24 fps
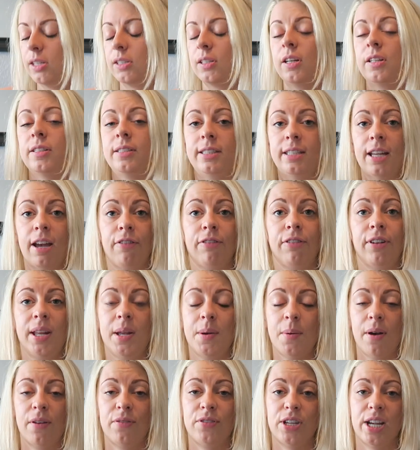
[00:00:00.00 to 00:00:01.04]
So it's
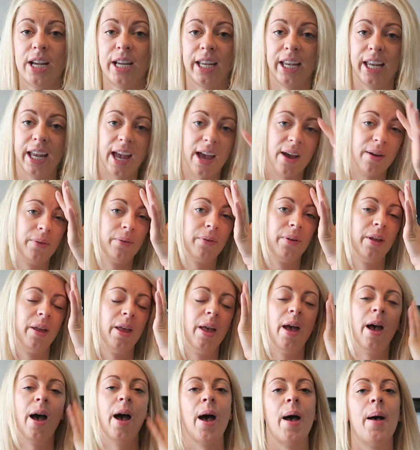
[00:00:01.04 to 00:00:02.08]
definitely worth checking out.
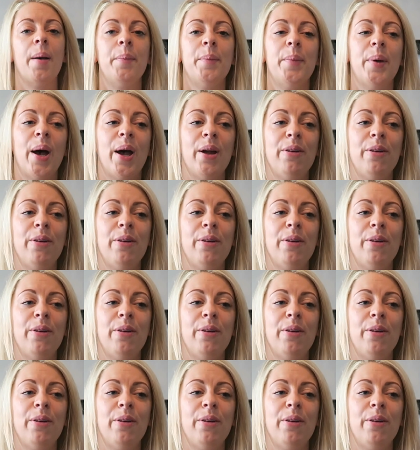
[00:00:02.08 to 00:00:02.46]
Um,